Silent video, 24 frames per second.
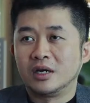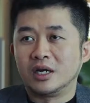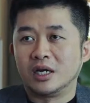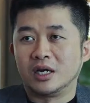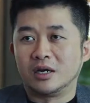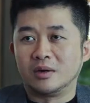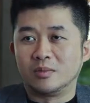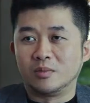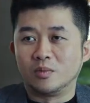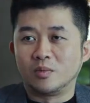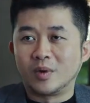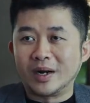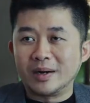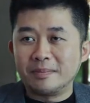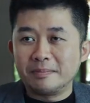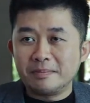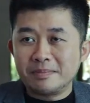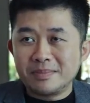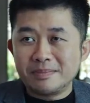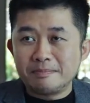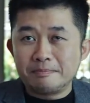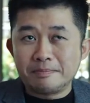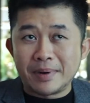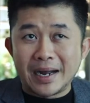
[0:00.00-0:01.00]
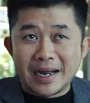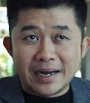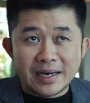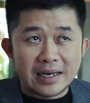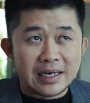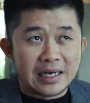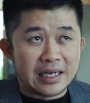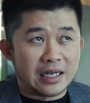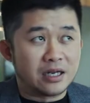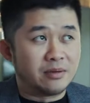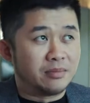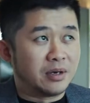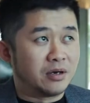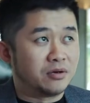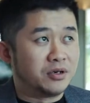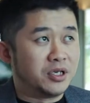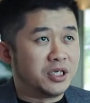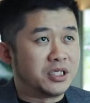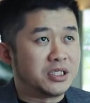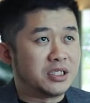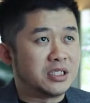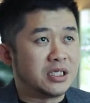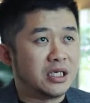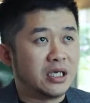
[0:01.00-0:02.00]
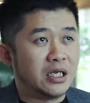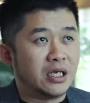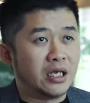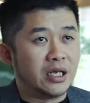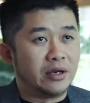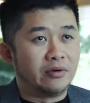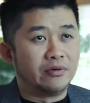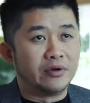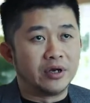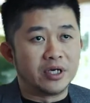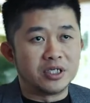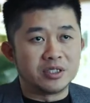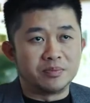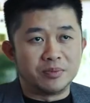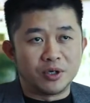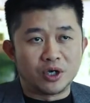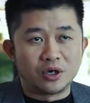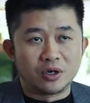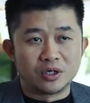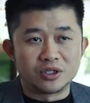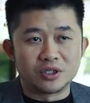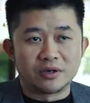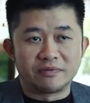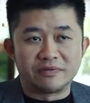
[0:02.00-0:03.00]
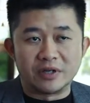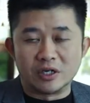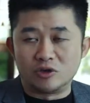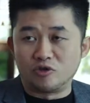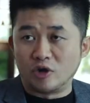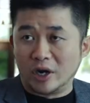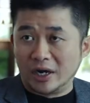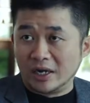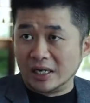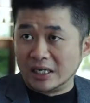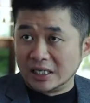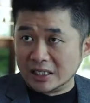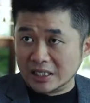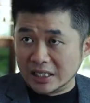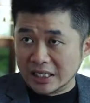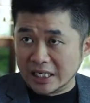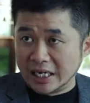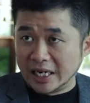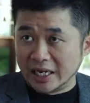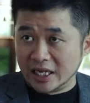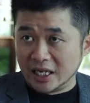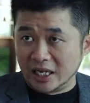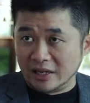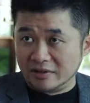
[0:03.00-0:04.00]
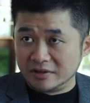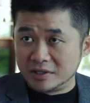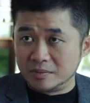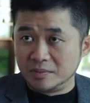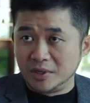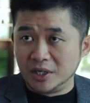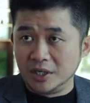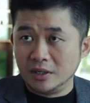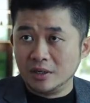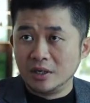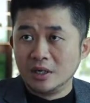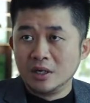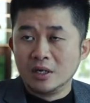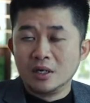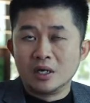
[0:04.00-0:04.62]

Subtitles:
One part I like about this area is because of the tranquility that it gives me.